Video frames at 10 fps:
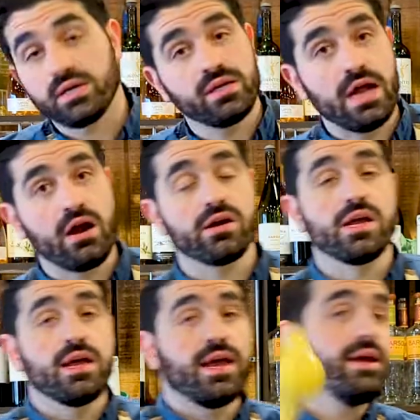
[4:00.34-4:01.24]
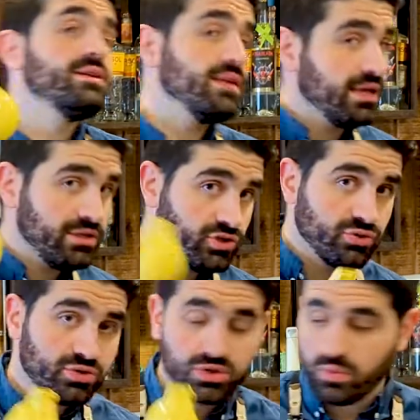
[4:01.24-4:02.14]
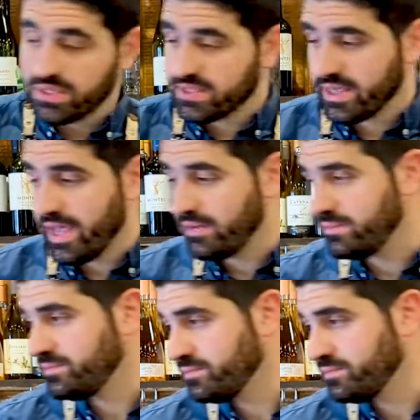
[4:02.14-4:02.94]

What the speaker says: need our handy dandy juicer once again,